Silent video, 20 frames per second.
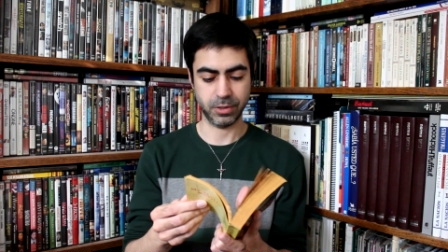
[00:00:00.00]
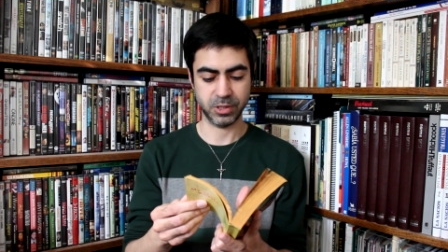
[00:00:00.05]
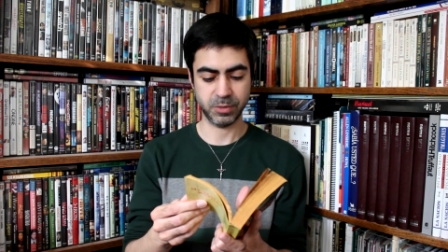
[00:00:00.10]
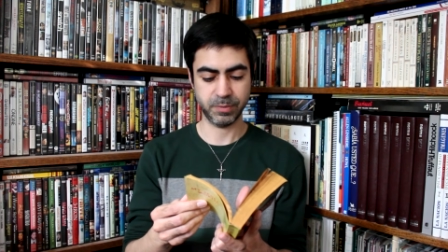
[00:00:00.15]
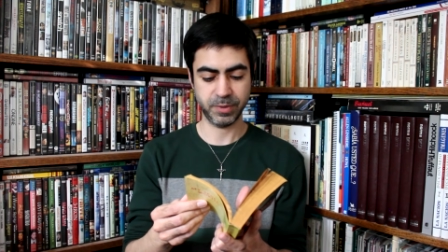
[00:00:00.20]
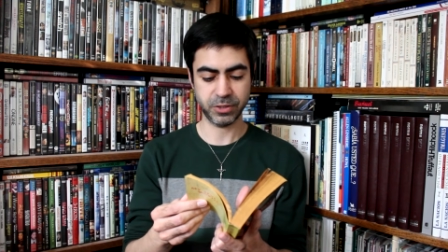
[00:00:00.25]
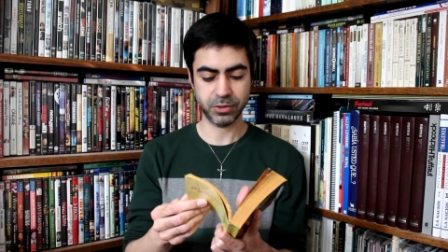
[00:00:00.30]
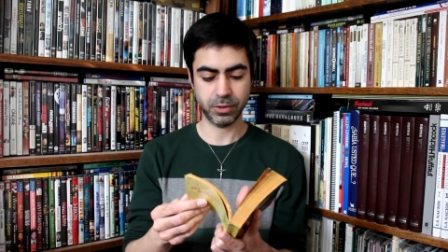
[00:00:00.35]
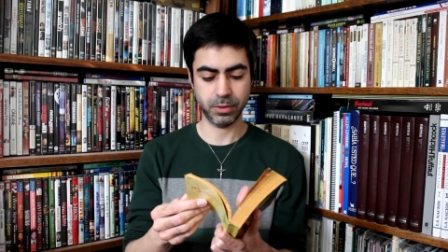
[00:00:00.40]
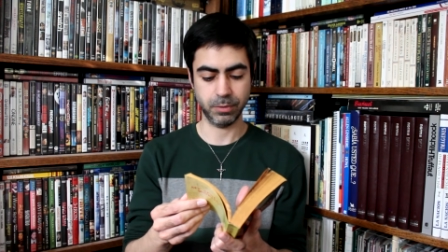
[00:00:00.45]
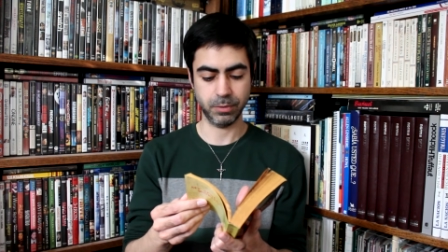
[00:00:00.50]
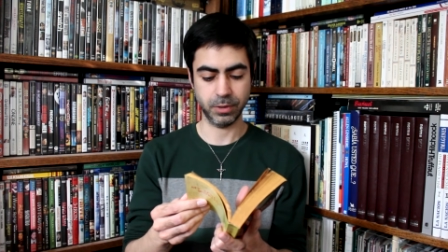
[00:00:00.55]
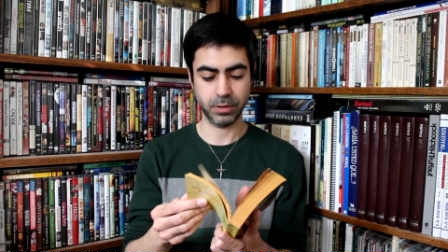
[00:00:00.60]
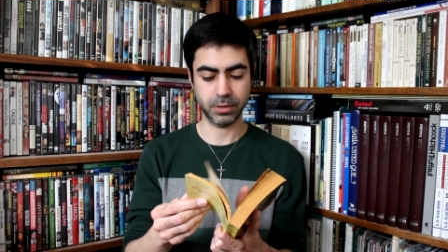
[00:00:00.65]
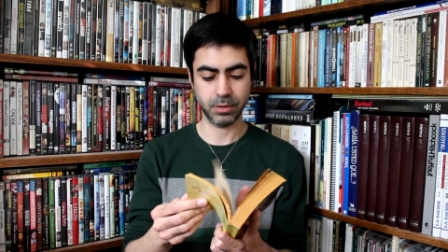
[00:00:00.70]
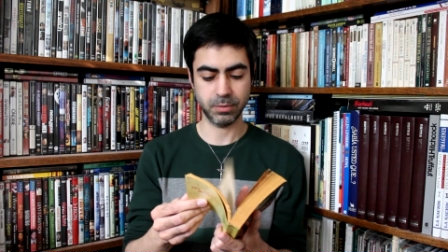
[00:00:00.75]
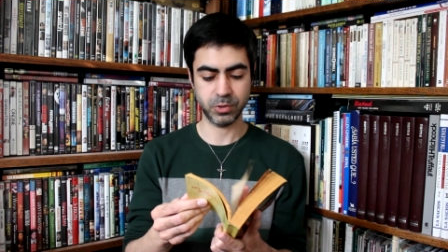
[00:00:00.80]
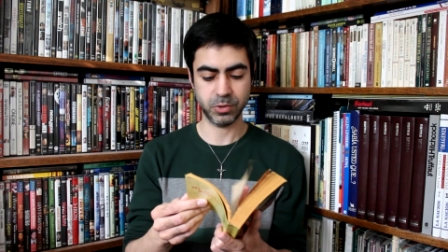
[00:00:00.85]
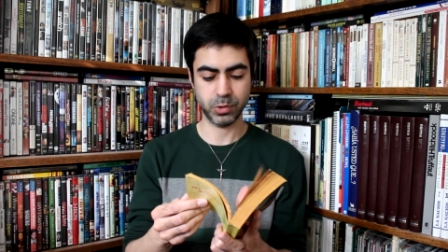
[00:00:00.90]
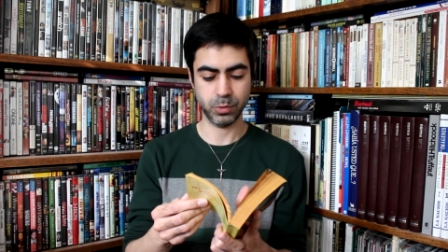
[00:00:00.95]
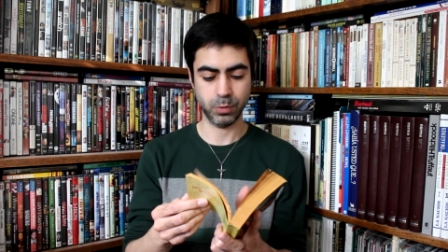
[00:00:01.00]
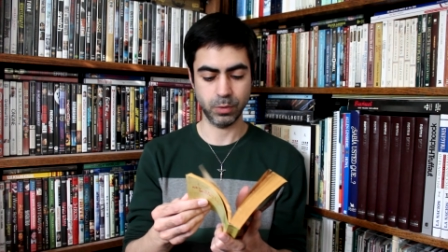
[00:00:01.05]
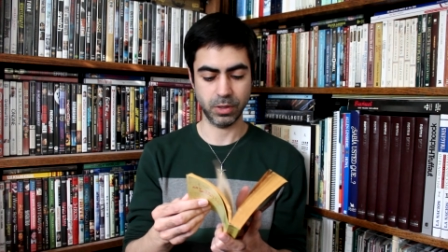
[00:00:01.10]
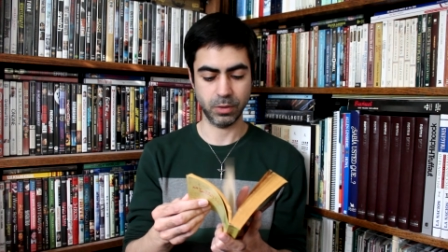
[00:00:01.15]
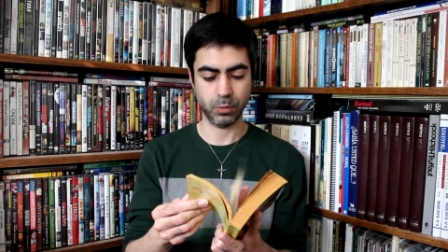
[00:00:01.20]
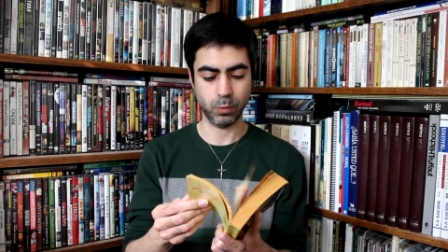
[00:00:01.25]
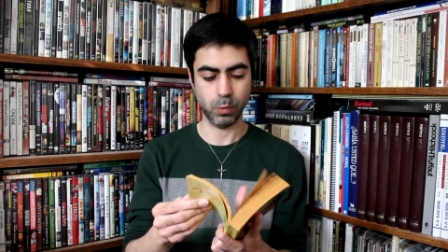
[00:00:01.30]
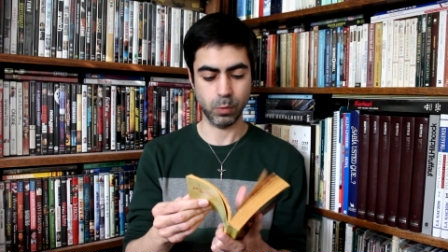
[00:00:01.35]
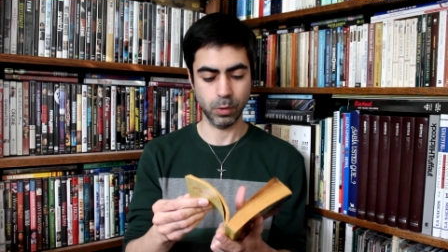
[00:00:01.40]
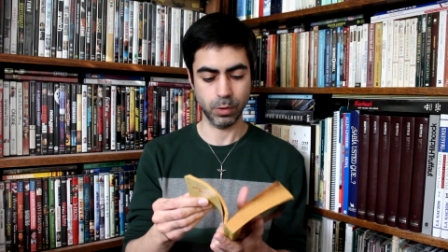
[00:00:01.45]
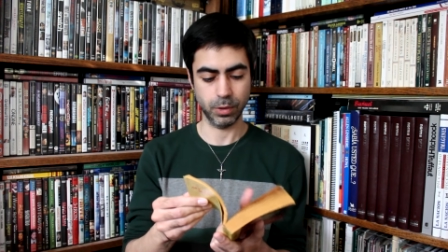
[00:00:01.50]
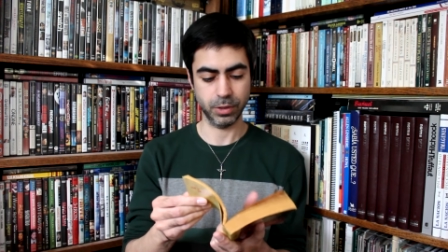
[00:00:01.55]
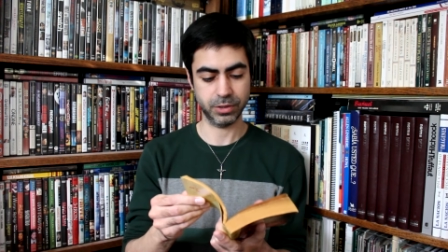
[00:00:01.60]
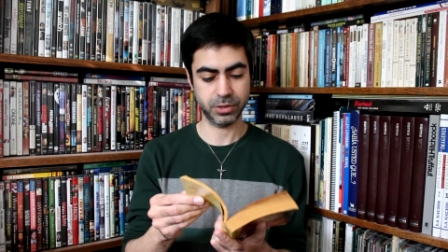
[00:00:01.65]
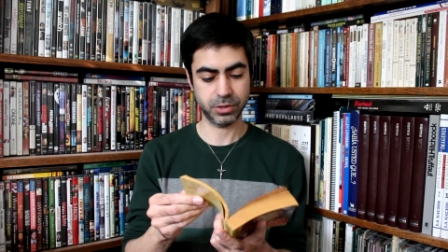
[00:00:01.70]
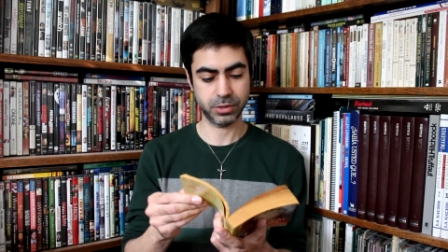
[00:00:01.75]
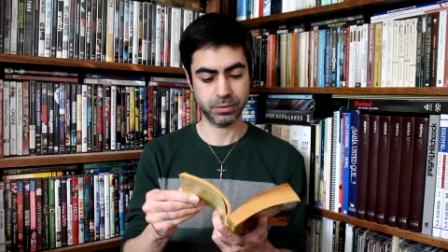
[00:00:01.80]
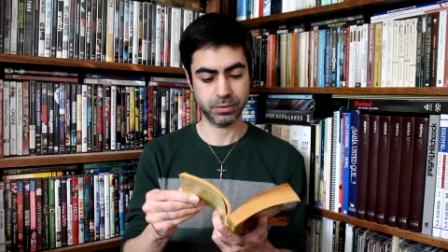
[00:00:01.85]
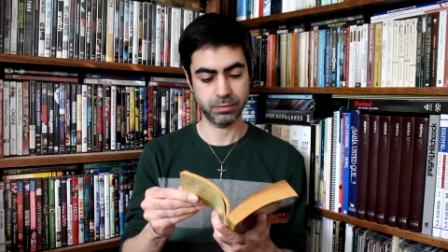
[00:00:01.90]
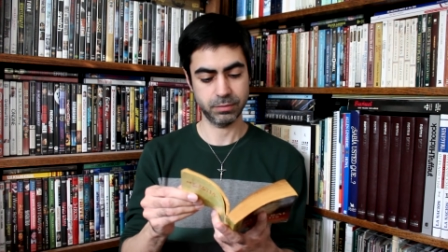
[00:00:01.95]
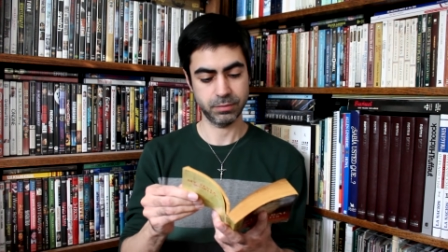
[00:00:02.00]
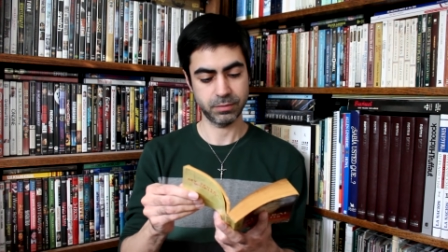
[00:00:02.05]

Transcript: especially when it comes to awards.